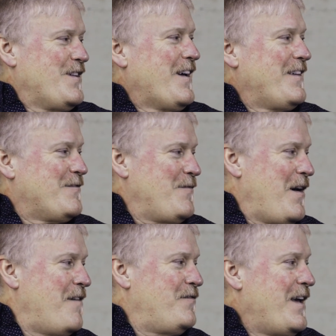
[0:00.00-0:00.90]
I
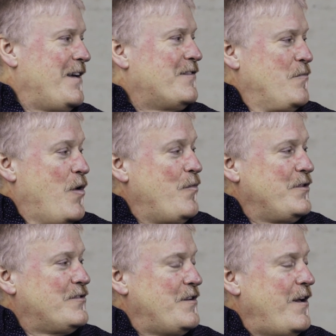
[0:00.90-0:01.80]
have days and
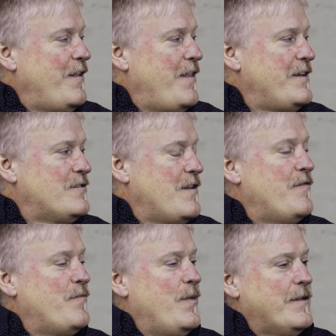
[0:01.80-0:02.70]
moments and all of that
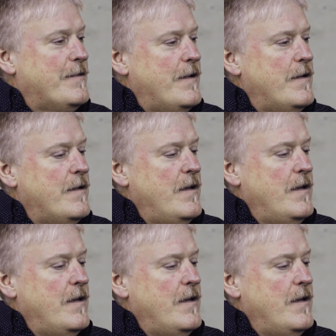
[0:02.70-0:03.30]
stuff, but